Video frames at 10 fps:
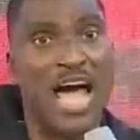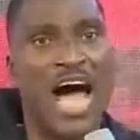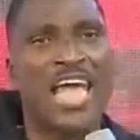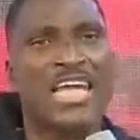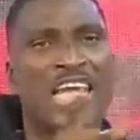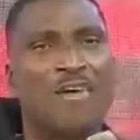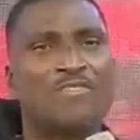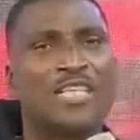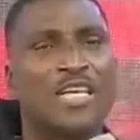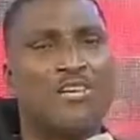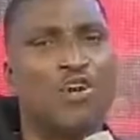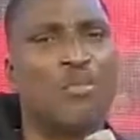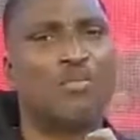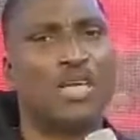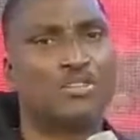I left the income
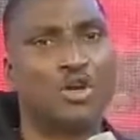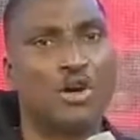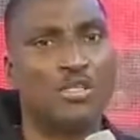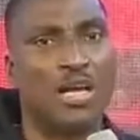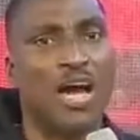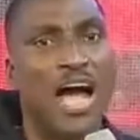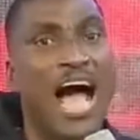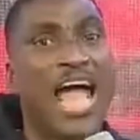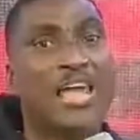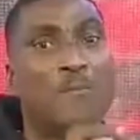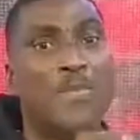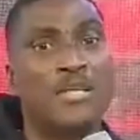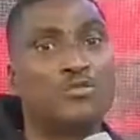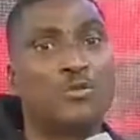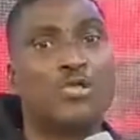of the church, I
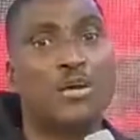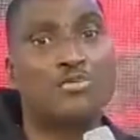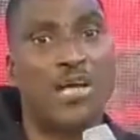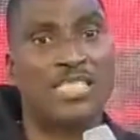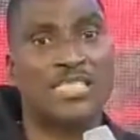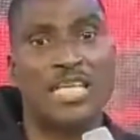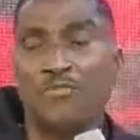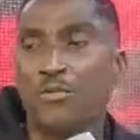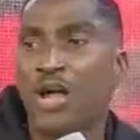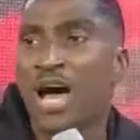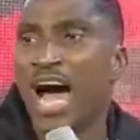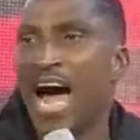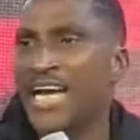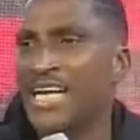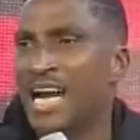mean two thousand seven,
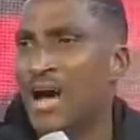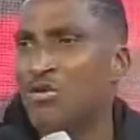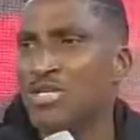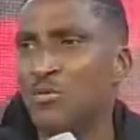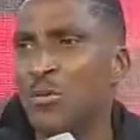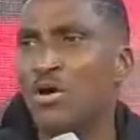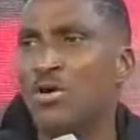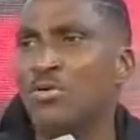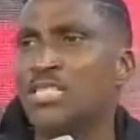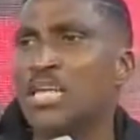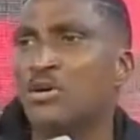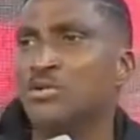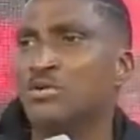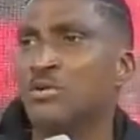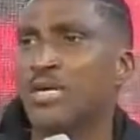around one hundred
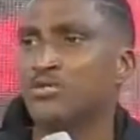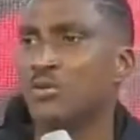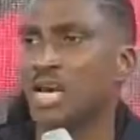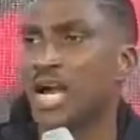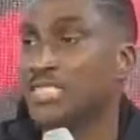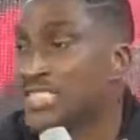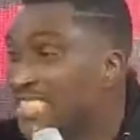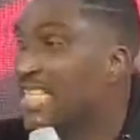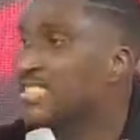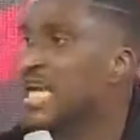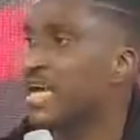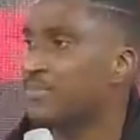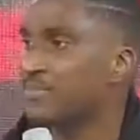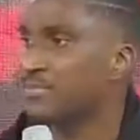thousand U S dollars that time.